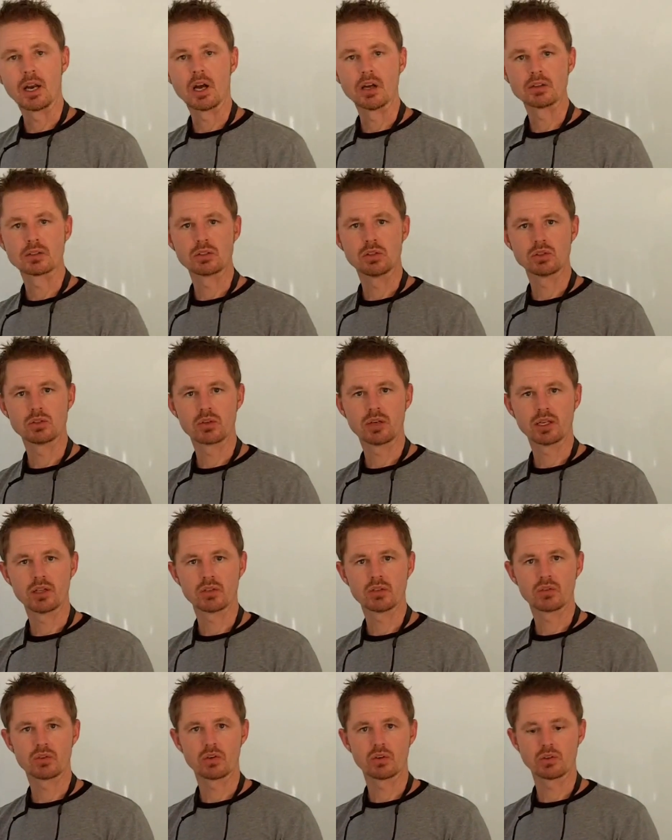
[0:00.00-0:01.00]
it also
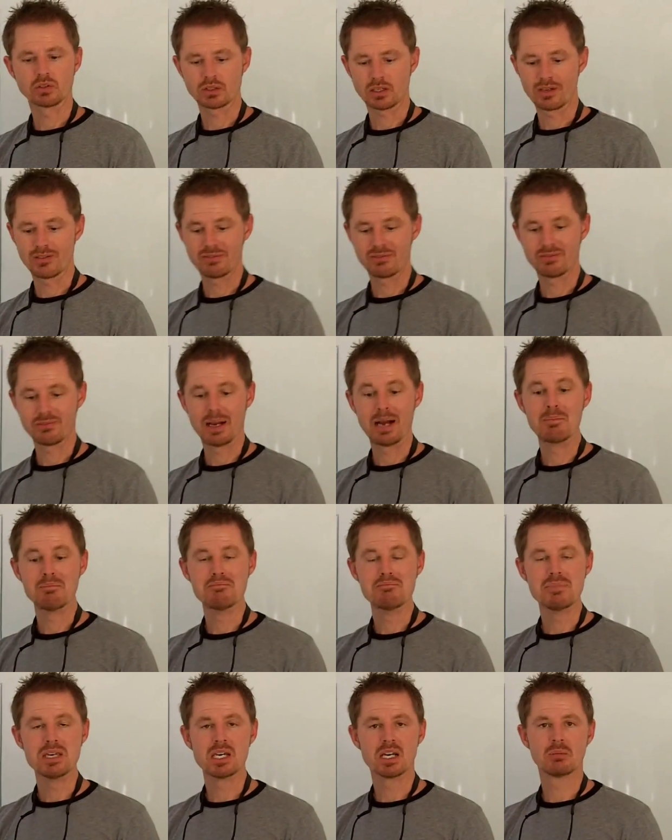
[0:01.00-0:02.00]
transfers a
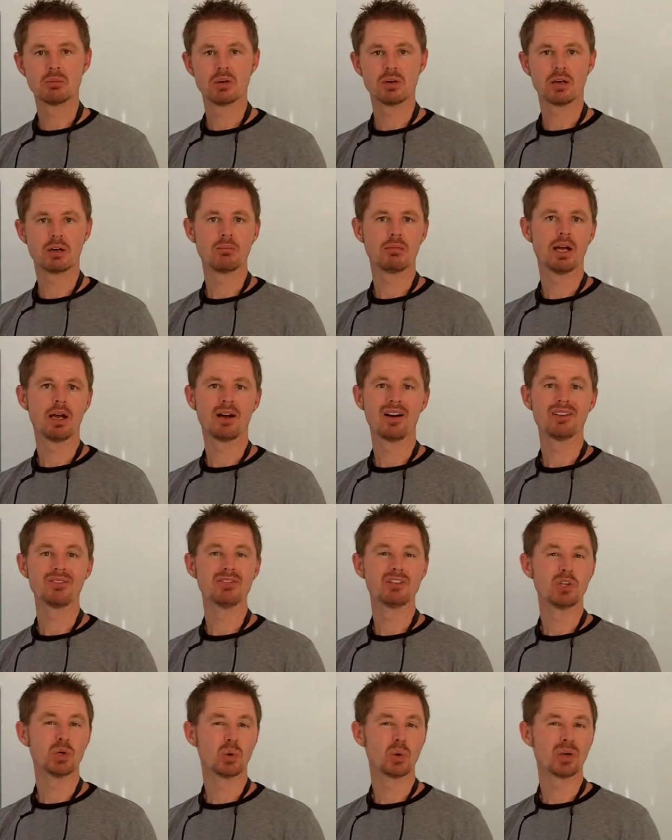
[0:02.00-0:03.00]
minimal amount
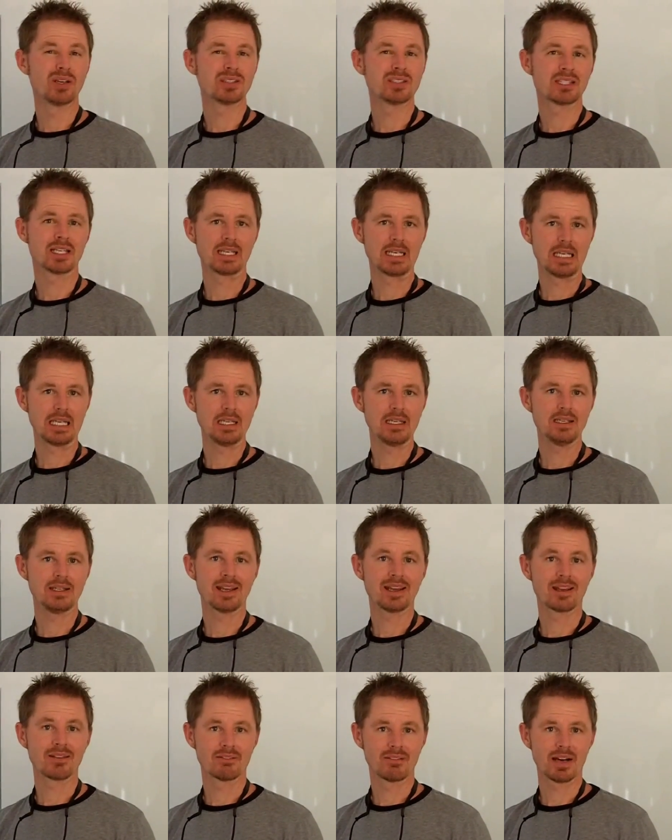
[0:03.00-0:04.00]
of noise and
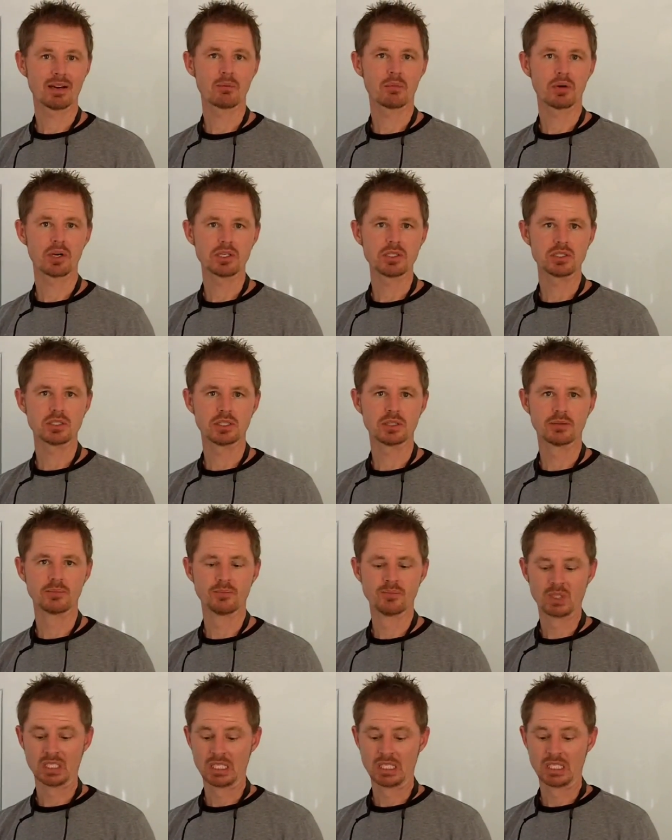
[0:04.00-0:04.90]
heat and vibration.